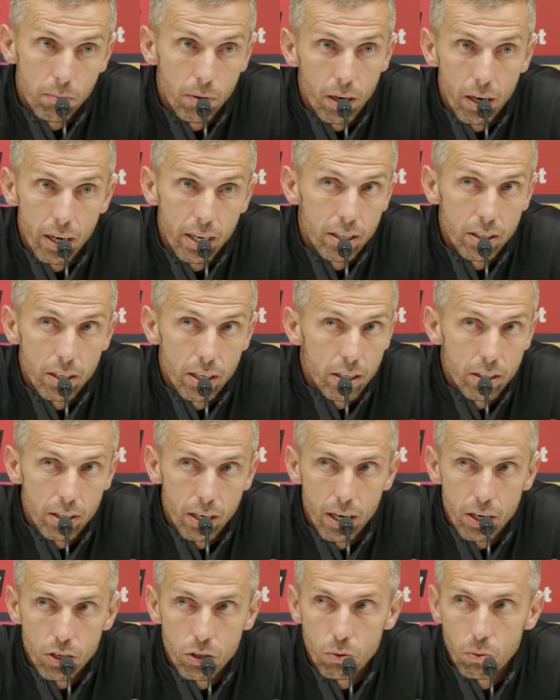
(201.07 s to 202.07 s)
uh, in
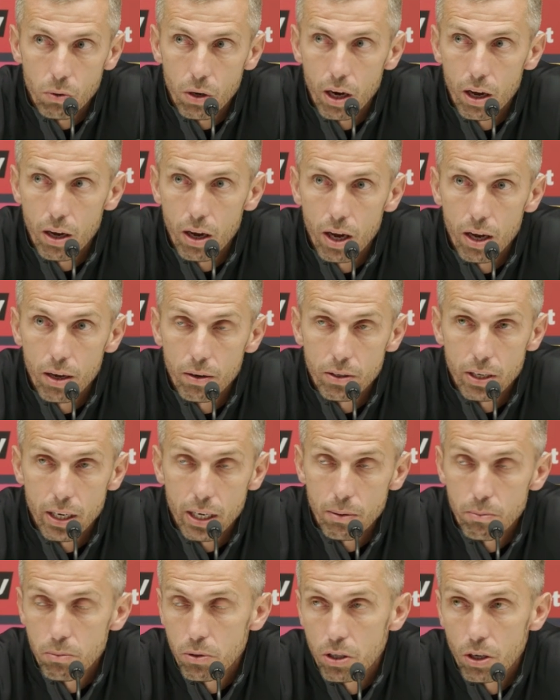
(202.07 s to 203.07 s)
international uh,
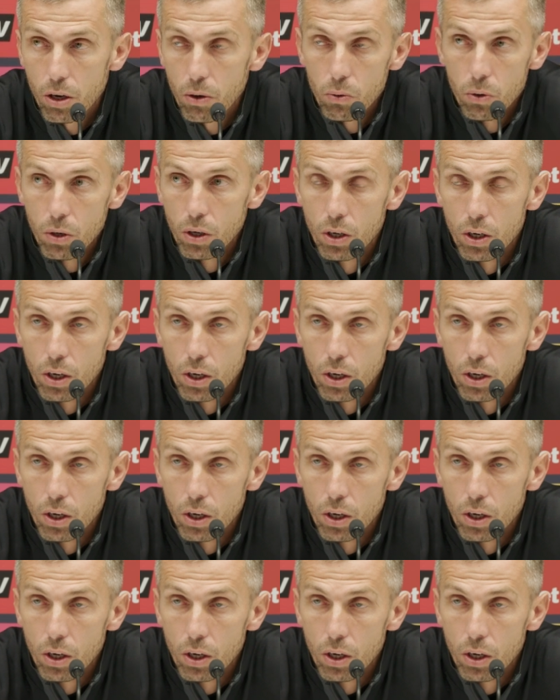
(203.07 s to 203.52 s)
teams, so